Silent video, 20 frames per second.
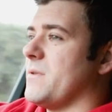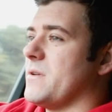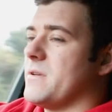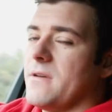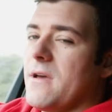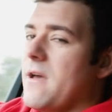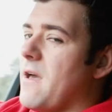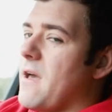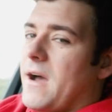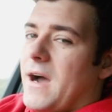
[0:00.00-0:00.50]

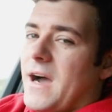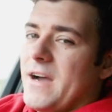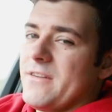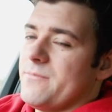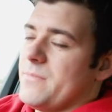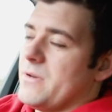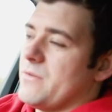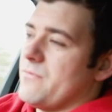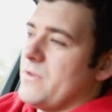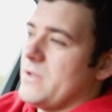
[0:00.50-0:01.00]
but I
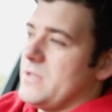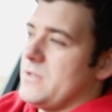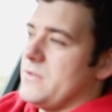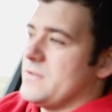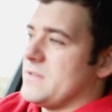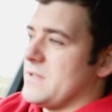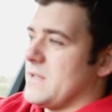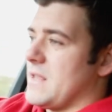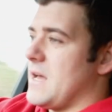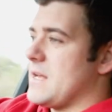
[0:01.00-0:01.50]
haven't been really
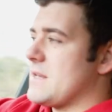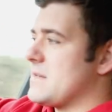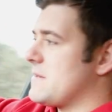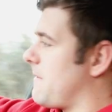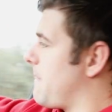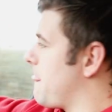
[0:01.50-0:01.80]
using that.